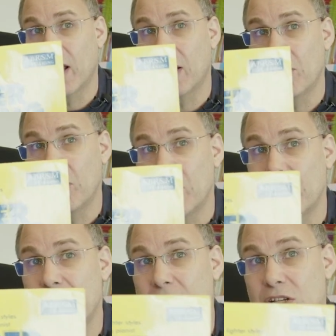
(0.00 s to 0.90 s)
but
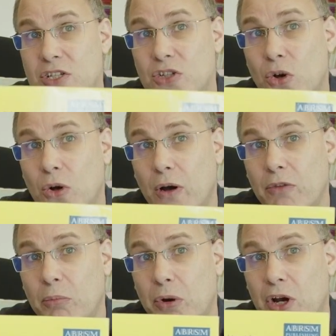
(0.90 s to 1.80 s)
it has Song of
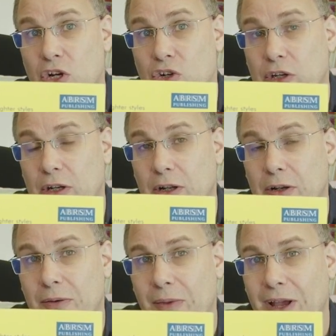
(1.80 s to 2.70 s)
the Pine Tree in it,
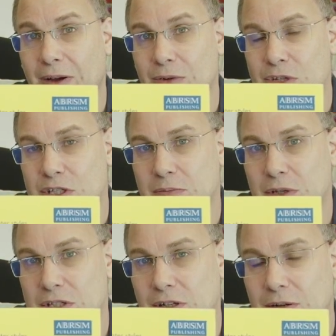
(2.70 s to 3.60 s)
which is the
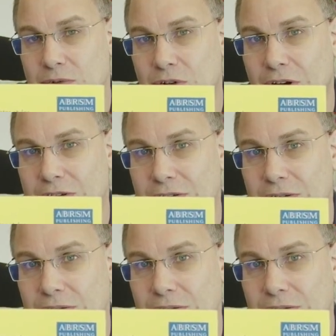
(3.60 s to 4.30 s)
piece that I'm trying to